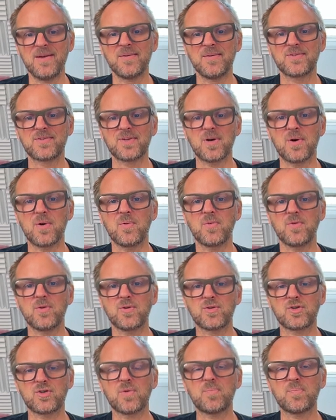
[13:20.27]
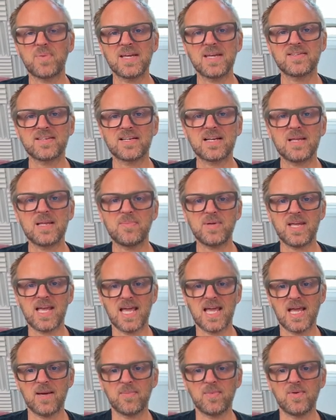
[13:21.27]
So you should basically be
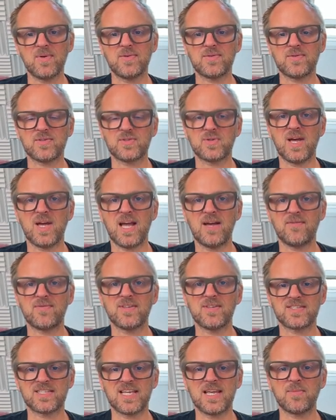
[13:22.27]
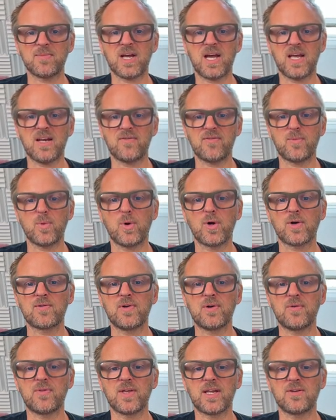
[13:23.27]
able to have the same kind of
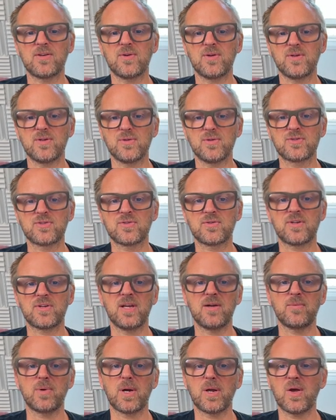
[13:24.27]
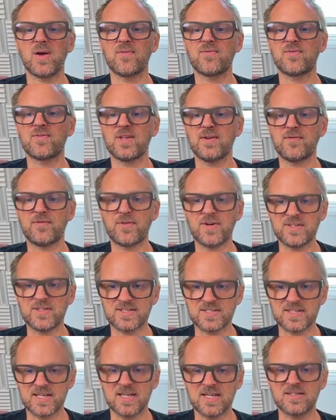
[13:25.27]
workflow that you're used to here, where you have different
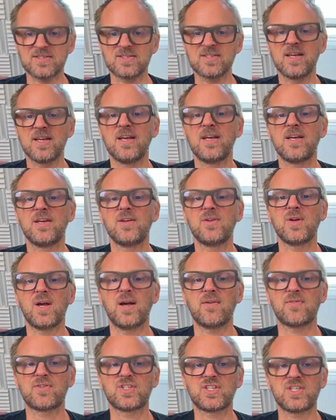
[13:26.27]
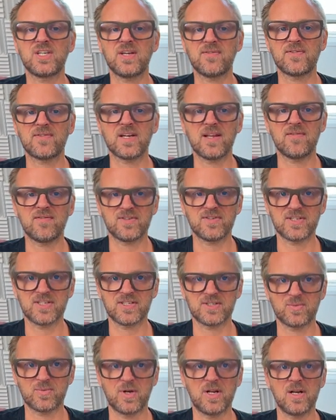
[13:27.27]
states, you have shift levels
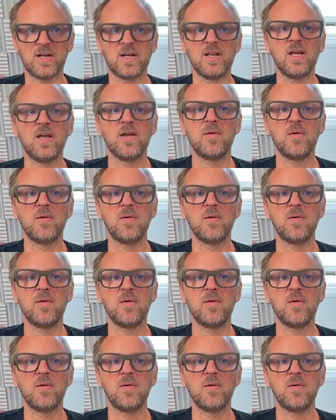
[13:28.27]
as well,